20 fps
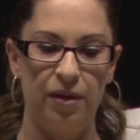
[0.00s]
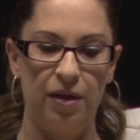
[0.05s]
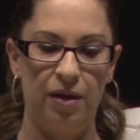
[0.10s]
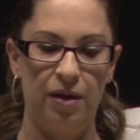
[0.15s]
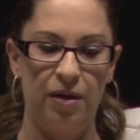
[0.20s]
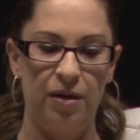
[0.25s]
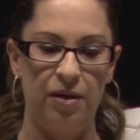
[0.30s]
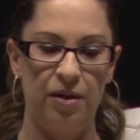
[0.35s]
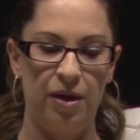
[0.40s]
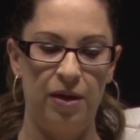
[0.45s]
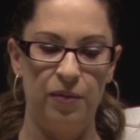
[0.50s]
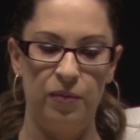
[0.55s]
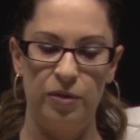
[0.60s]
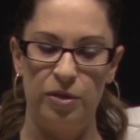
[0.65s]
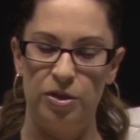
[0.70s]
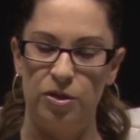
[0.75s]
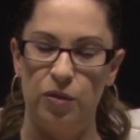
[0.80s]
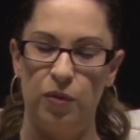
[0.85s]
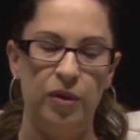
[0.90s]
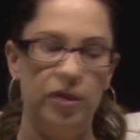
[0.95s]
I
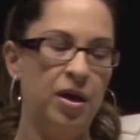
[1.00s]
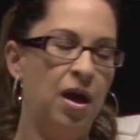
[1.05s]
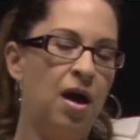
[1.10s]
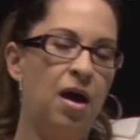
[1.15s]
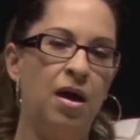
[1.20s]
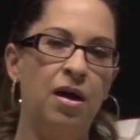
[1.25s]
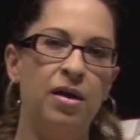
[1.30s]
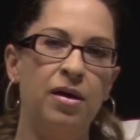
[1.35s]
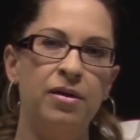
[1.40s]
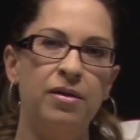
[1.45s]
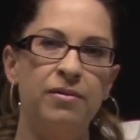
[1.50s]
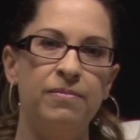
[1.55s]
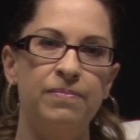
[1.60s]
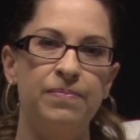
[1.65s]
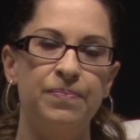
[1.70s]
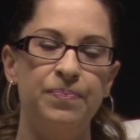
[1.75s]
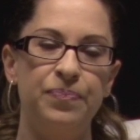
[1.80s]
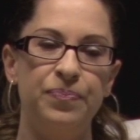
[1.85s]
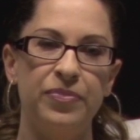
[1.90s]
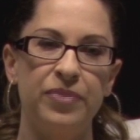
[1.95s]
was so young,
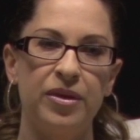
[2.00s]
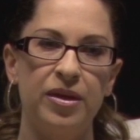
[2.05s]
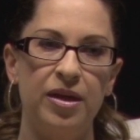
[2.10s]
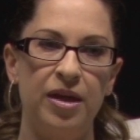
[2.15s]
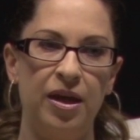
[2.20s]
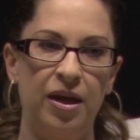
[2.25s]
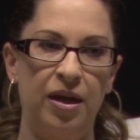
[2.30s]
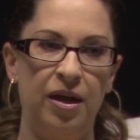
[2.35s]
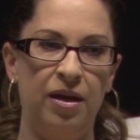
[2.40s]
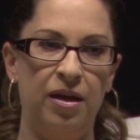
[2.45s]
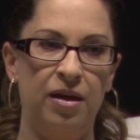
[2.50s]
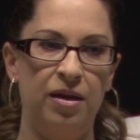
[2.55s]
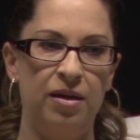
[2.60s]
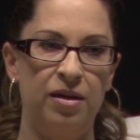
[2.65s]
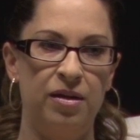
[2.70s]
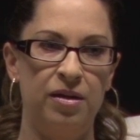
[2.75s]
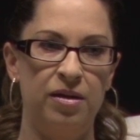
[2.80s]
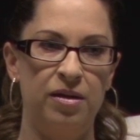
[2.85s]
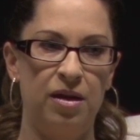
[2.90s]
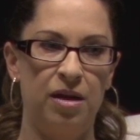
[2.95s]

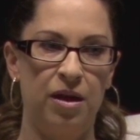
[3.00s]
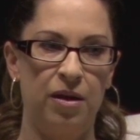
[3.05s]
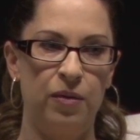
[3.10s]
and